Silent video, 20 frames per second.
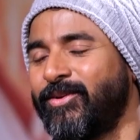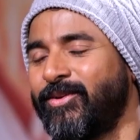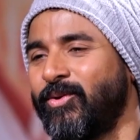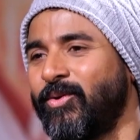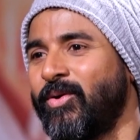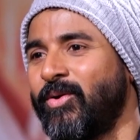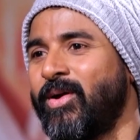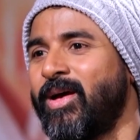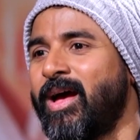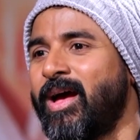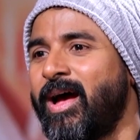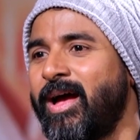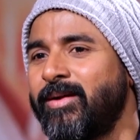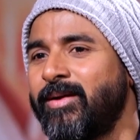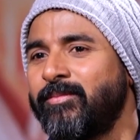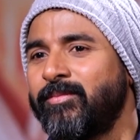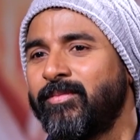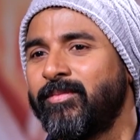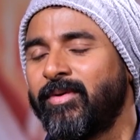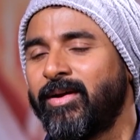So
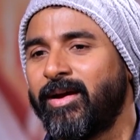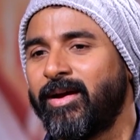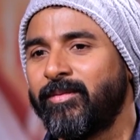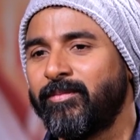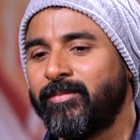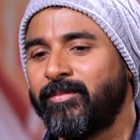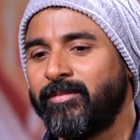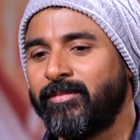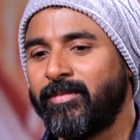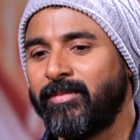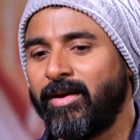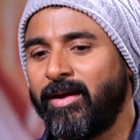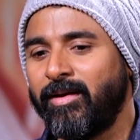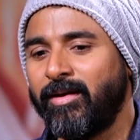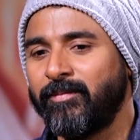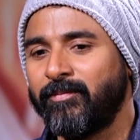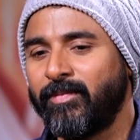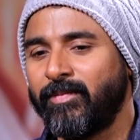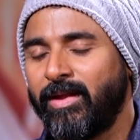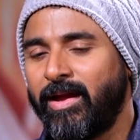I'm
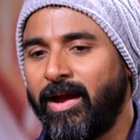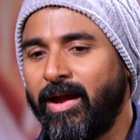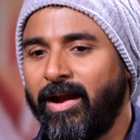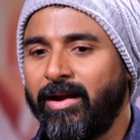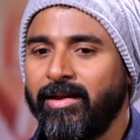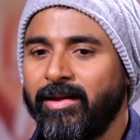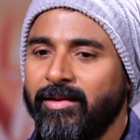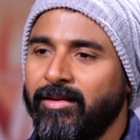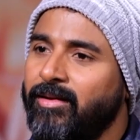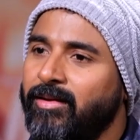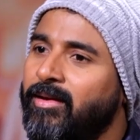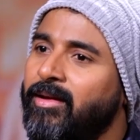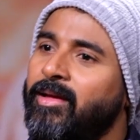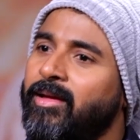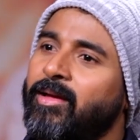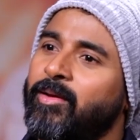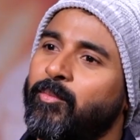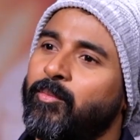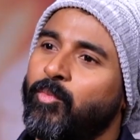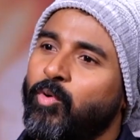adding
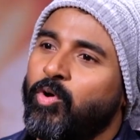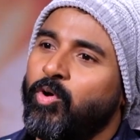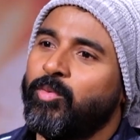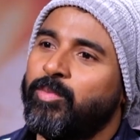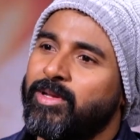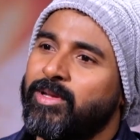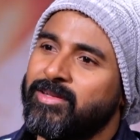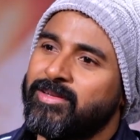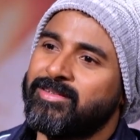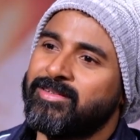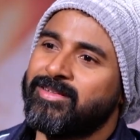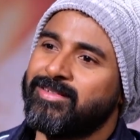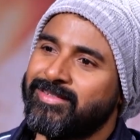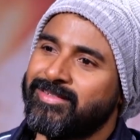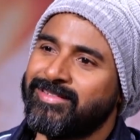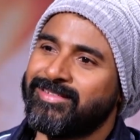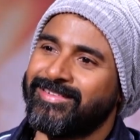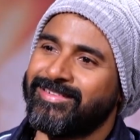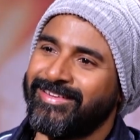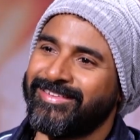more brothers and
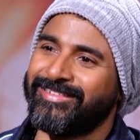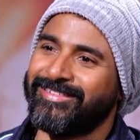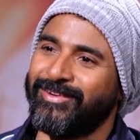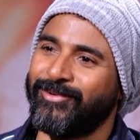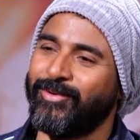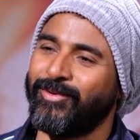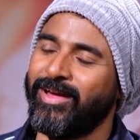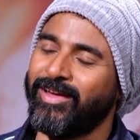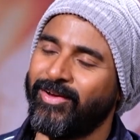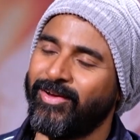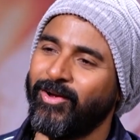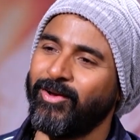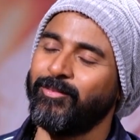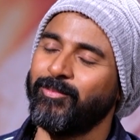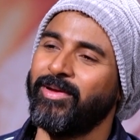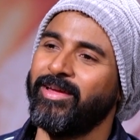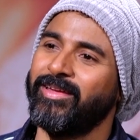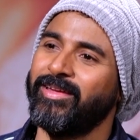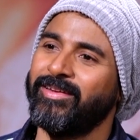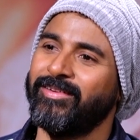sisters. I call
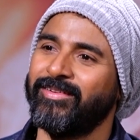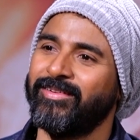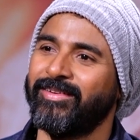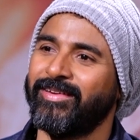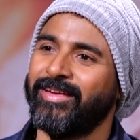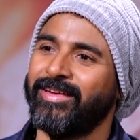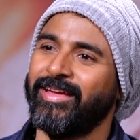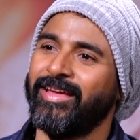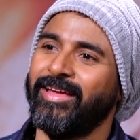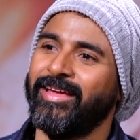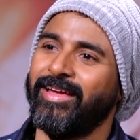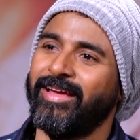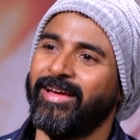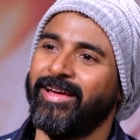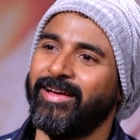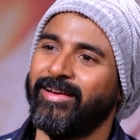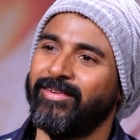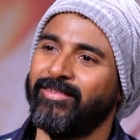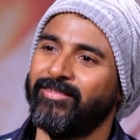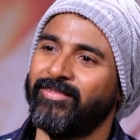my
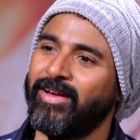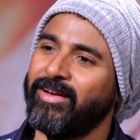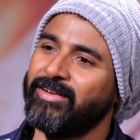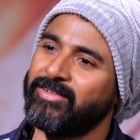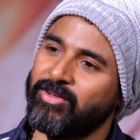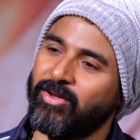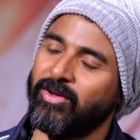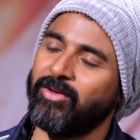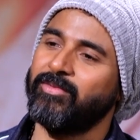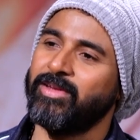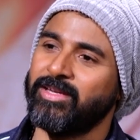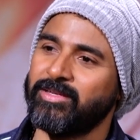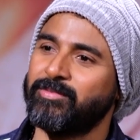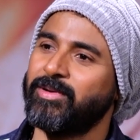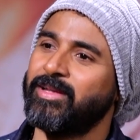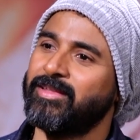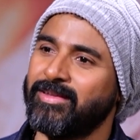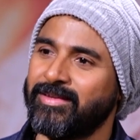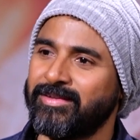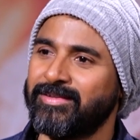fans always
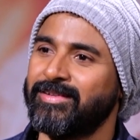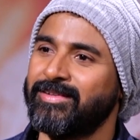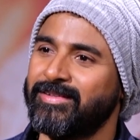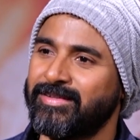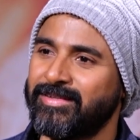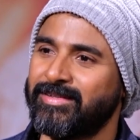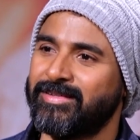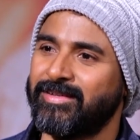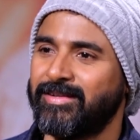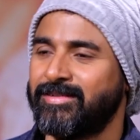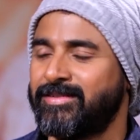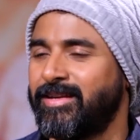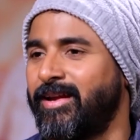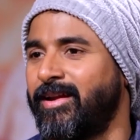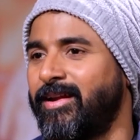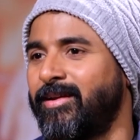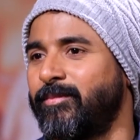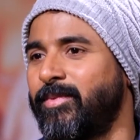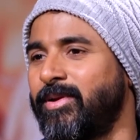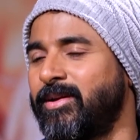brothers and sisters.
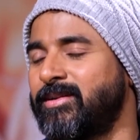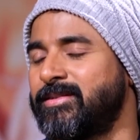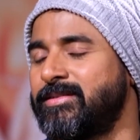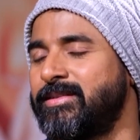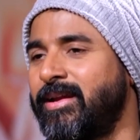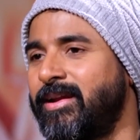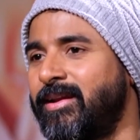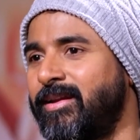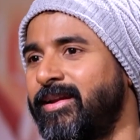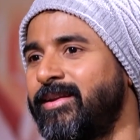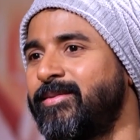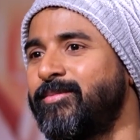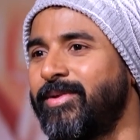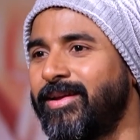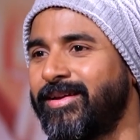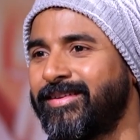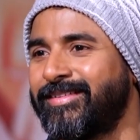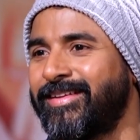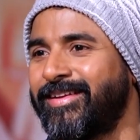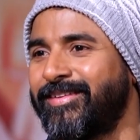Okay. Because they treat
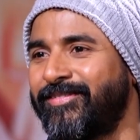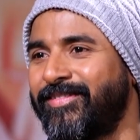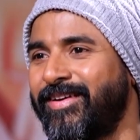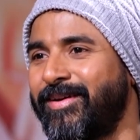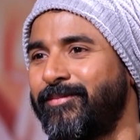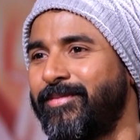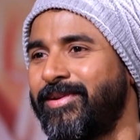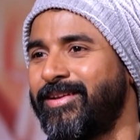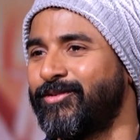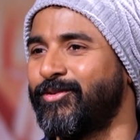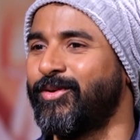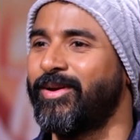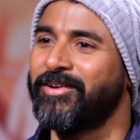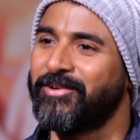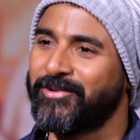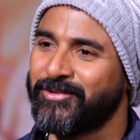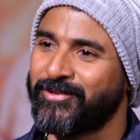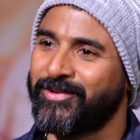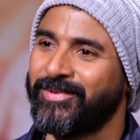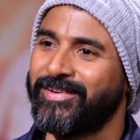me as their family, so I
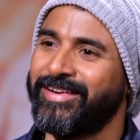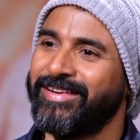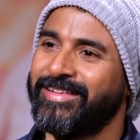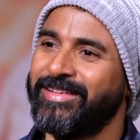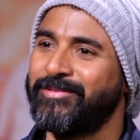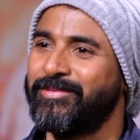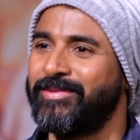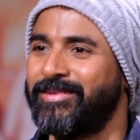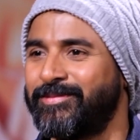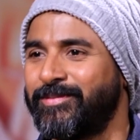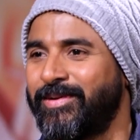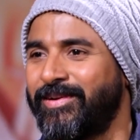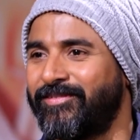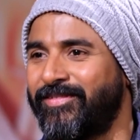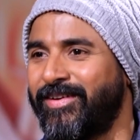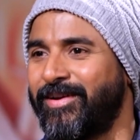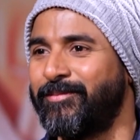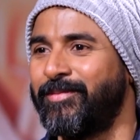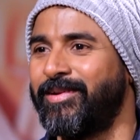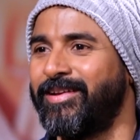also treat them as my
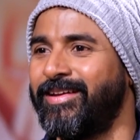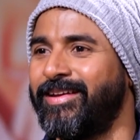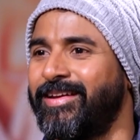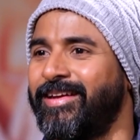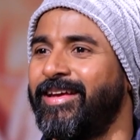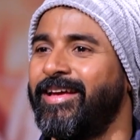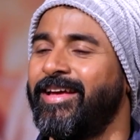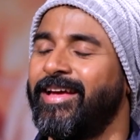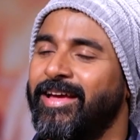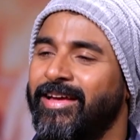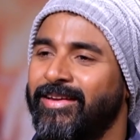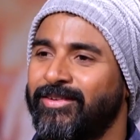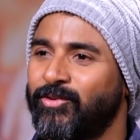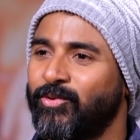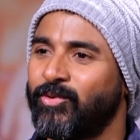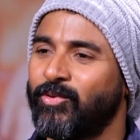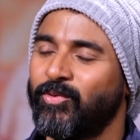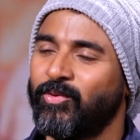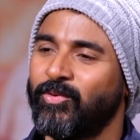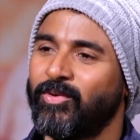family.
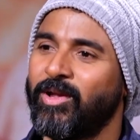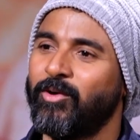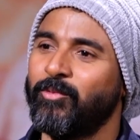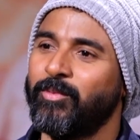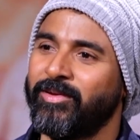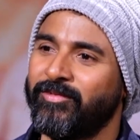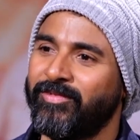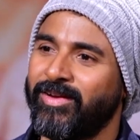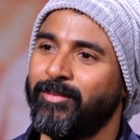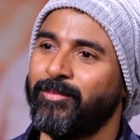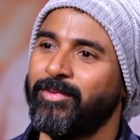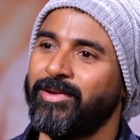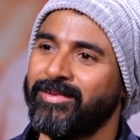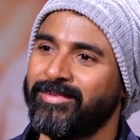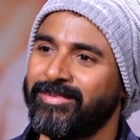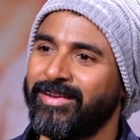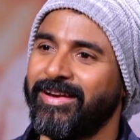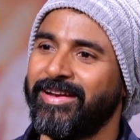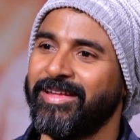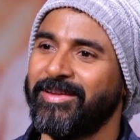So now my family
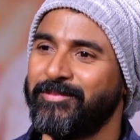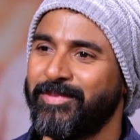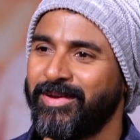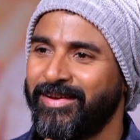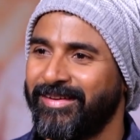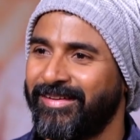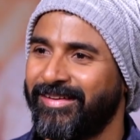is getting bigger.